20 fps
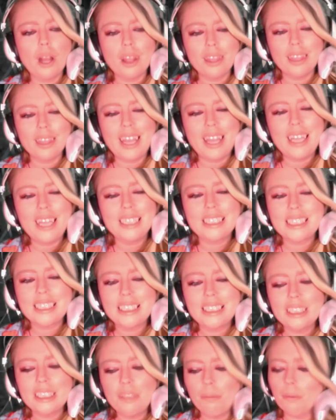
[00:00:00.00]
let's
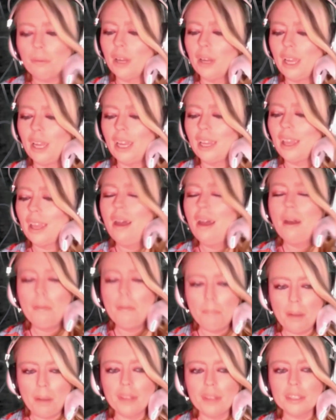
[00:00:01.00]
listen to Freak
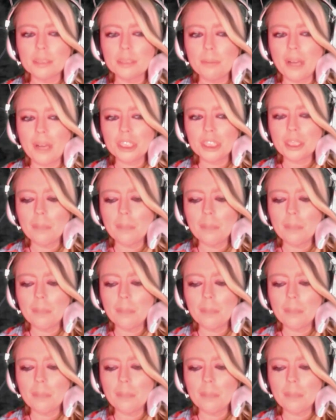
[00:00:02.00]
by the Smashing